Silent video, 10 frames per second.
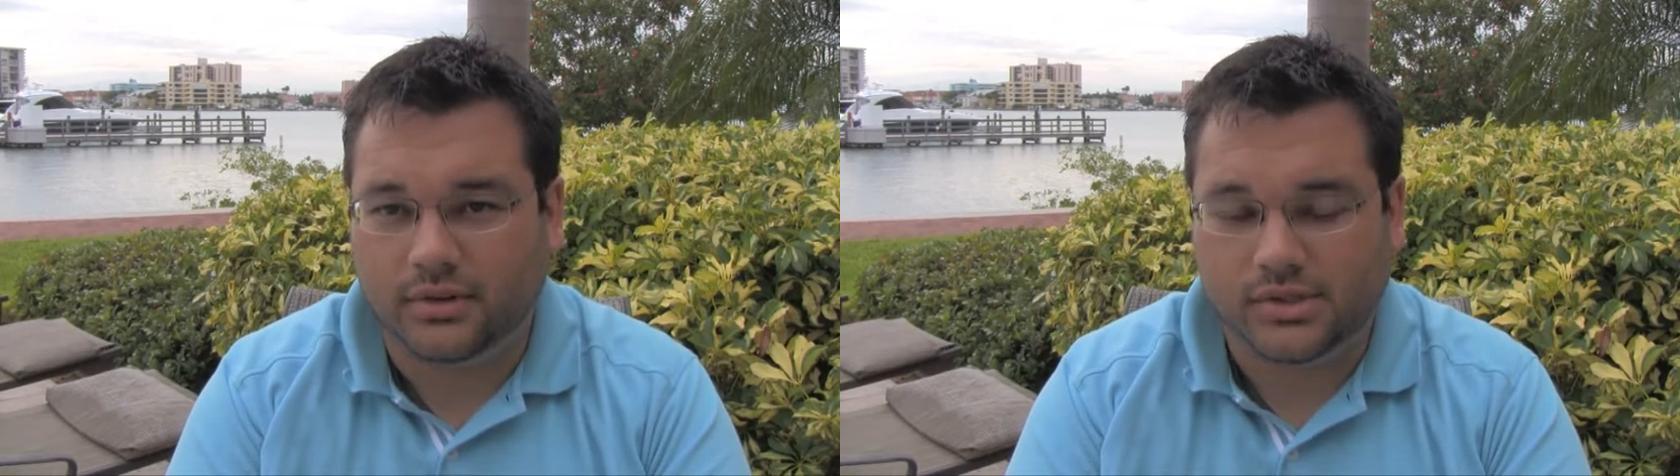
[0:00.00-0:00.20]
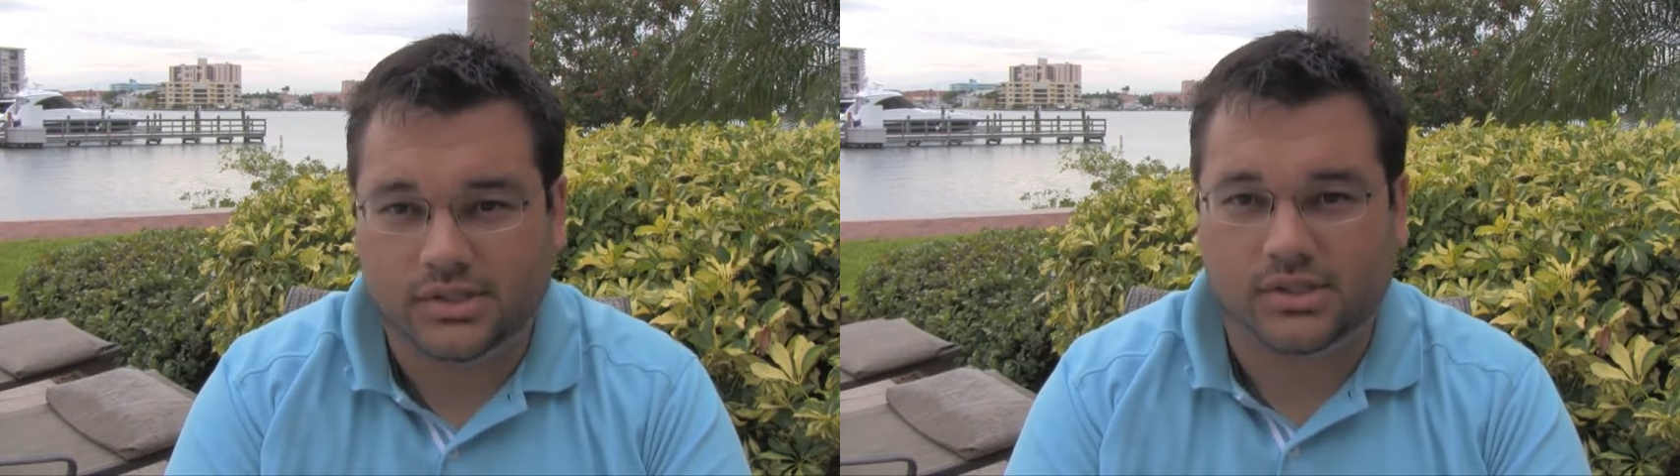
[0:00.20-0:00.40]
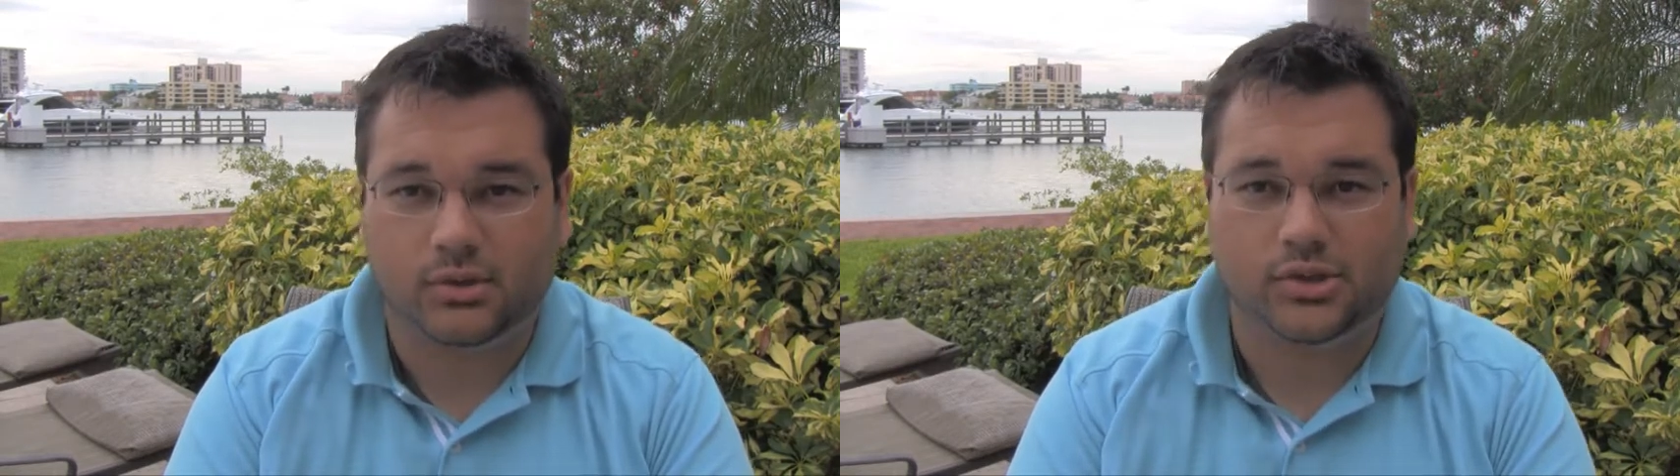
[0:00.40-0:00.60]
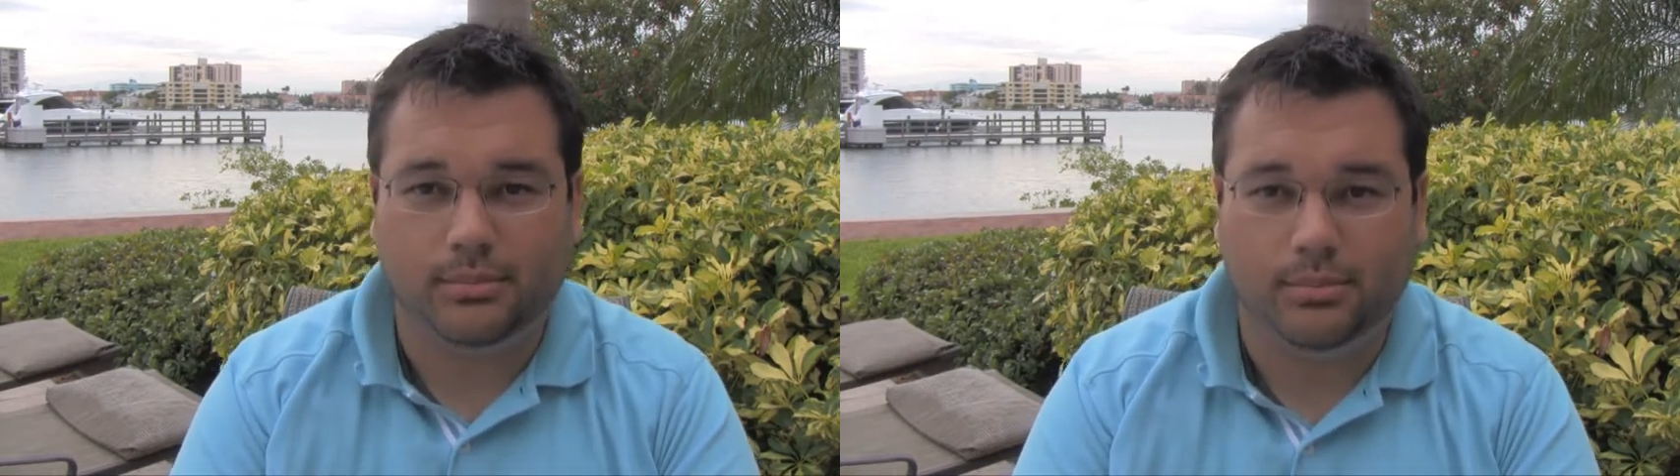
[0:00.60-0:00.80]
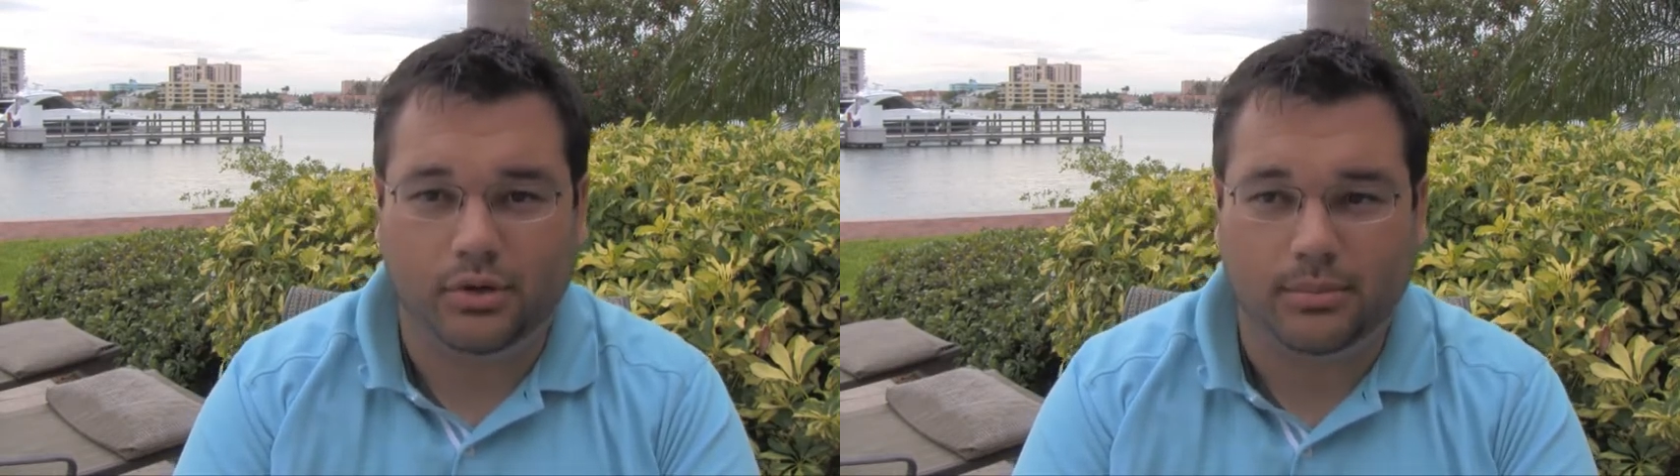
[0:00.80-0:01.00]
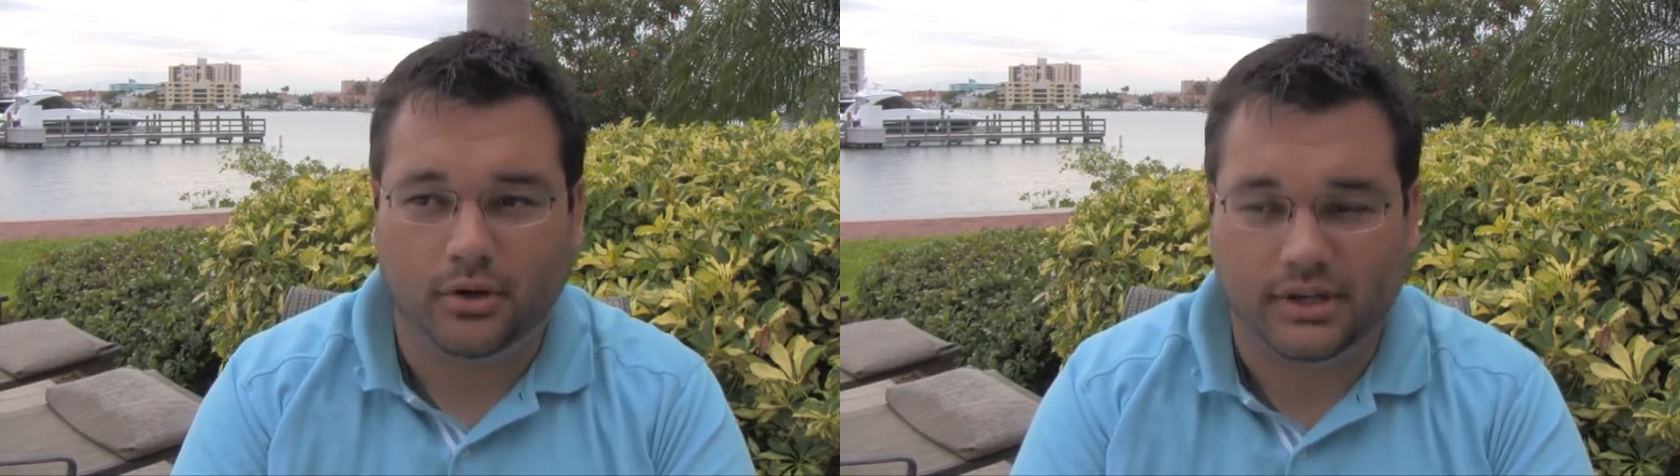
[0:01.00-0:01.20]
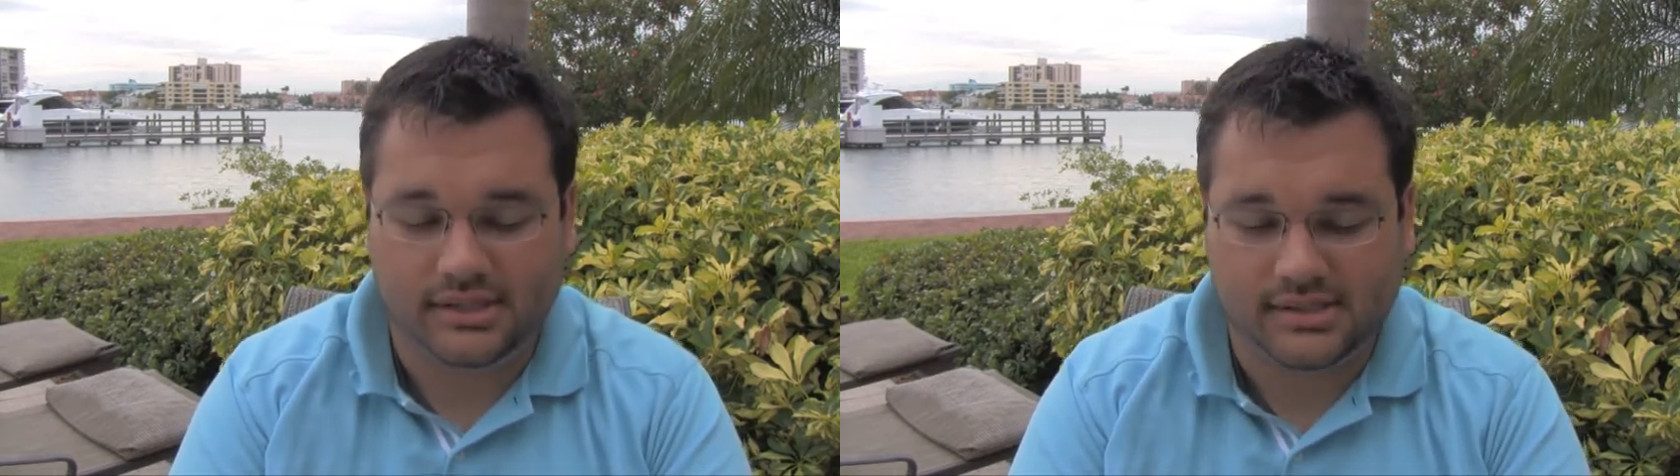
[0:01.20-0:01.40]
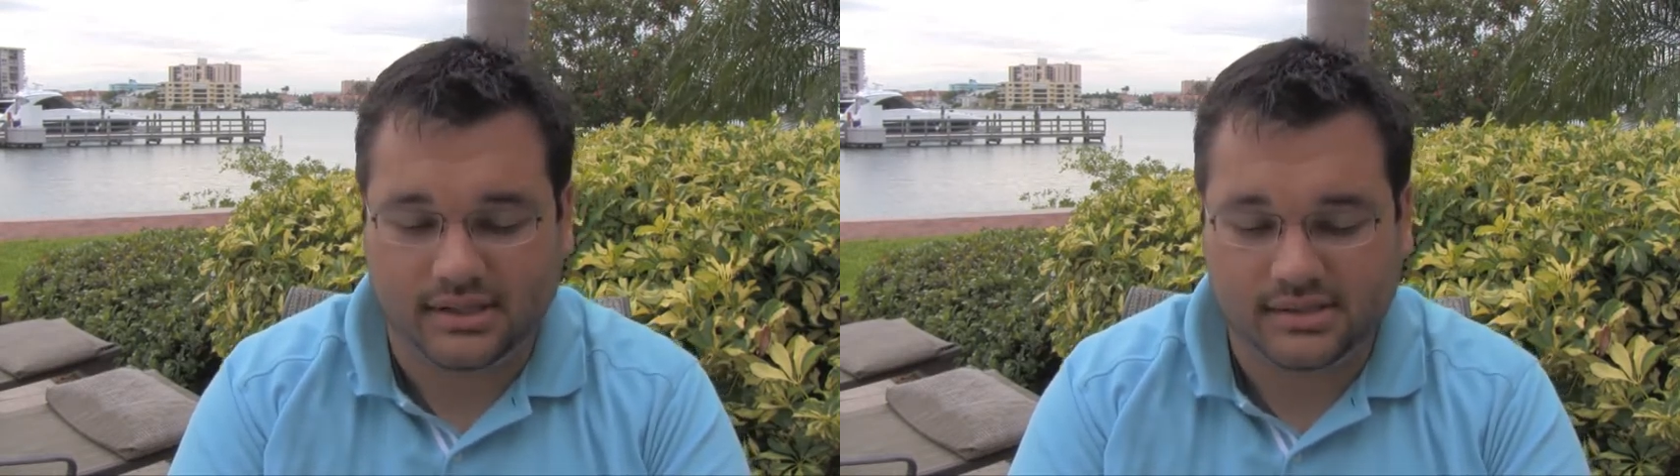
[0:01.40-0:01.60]
versus social
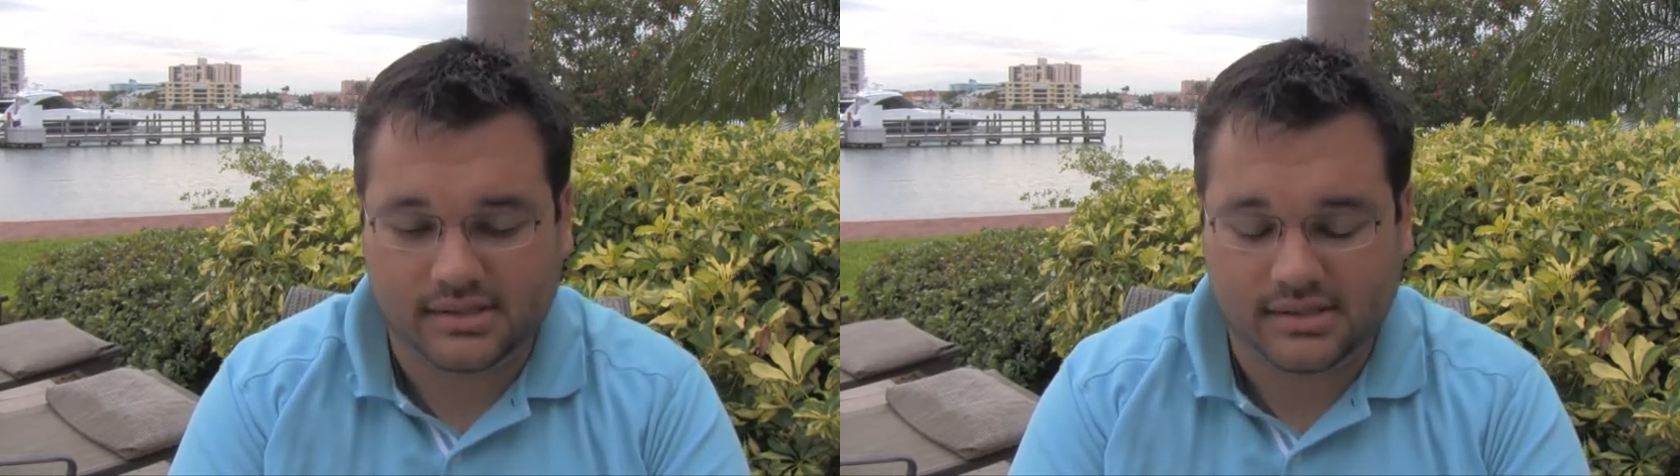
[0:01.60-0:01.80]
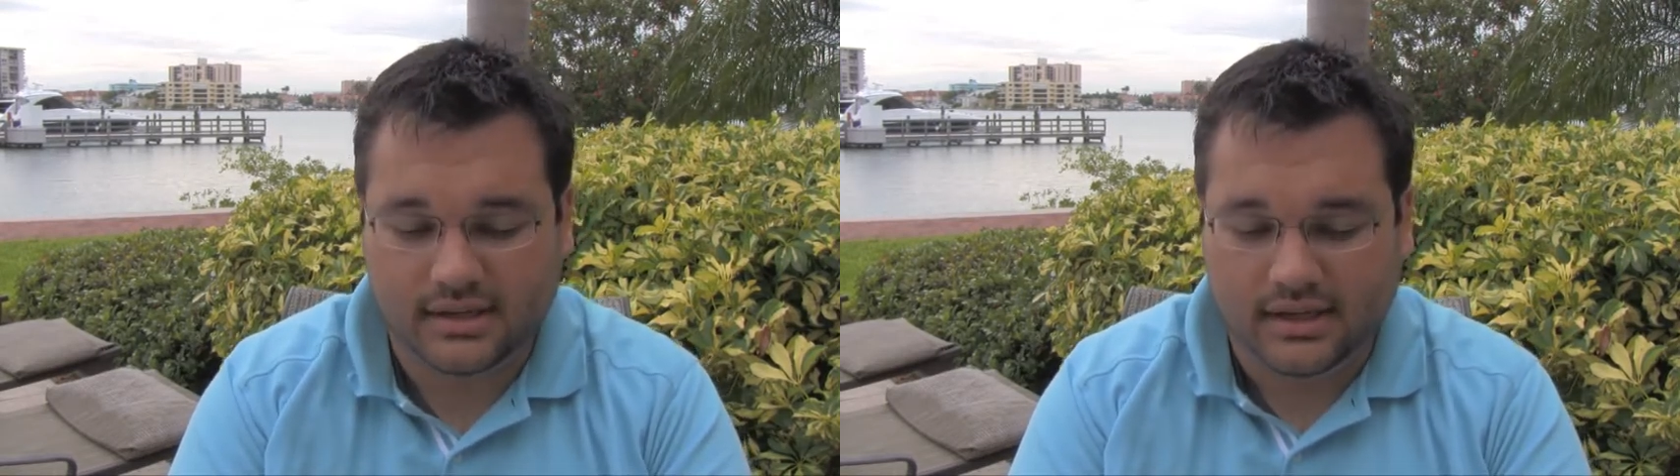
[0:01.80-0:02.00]
bookmarking sites.